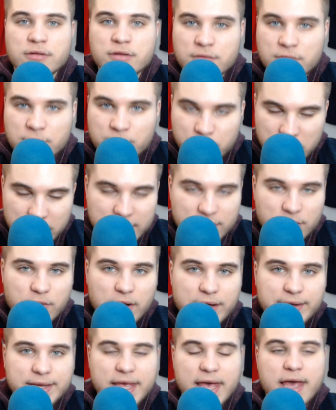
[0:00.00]
play the
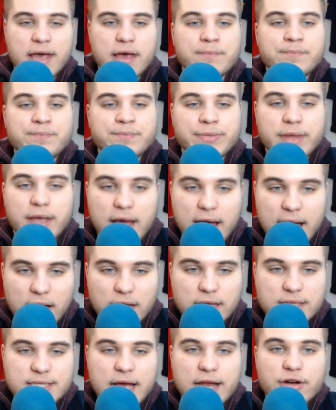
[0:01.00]
run game,
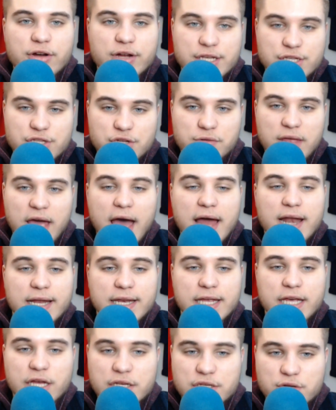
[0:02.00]
Alexander can do that,
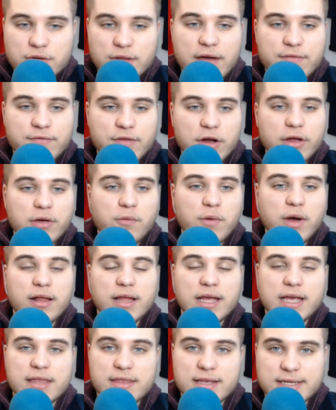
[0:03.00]
and he can do that very well
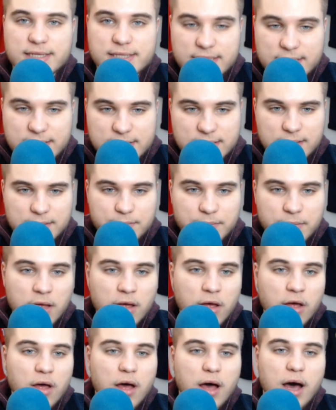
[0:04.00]
in this system.
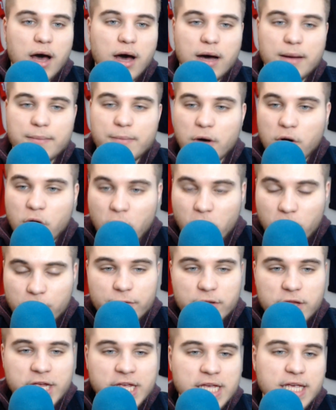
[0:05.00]

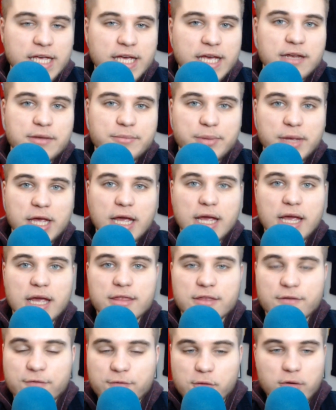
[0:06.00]
Hopefully he can be
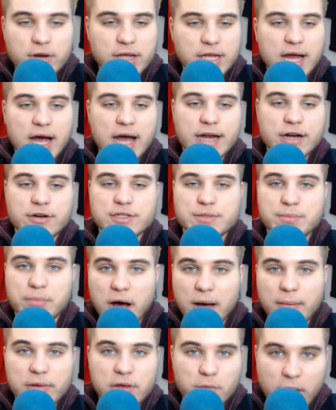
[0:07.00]
the 49ers'
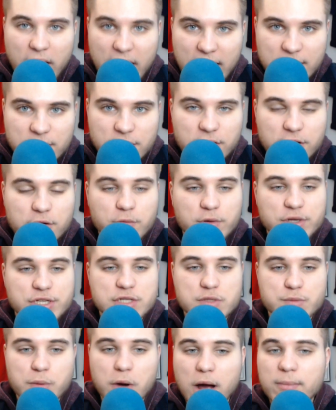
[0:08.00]
Bobby Wagner, which
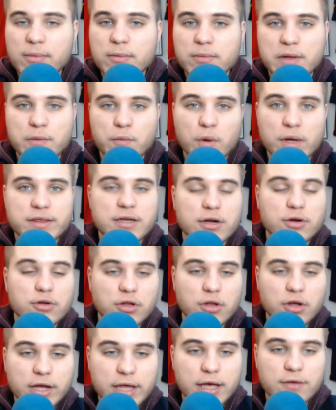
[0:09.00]
is probably what they're
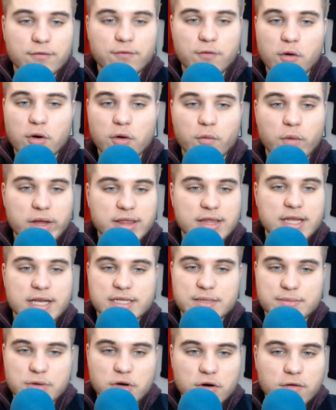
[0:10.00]
looking for with
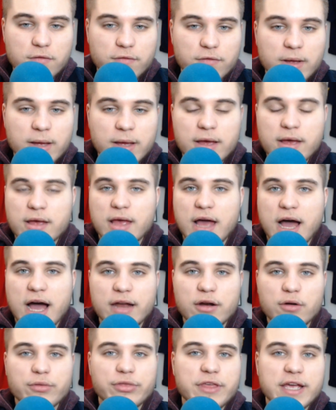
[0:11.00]
this move. I
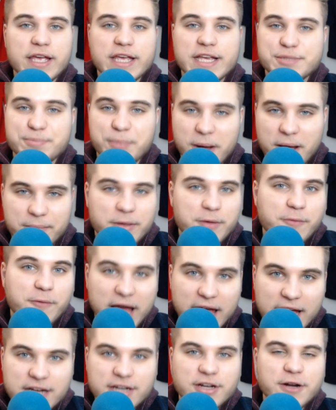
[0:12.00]
don't think he's Bobby
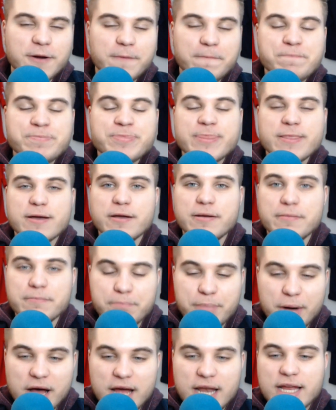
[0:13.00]
Wagner,
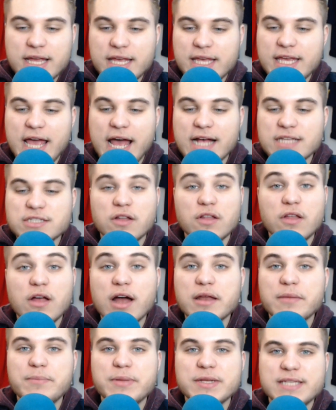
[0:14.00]
but he has a
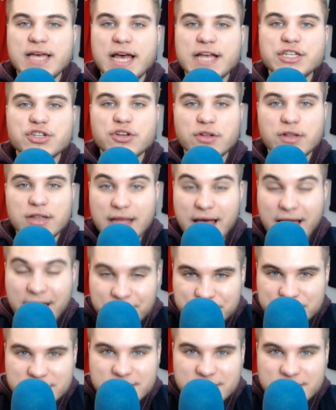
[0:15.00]
lot of potential left,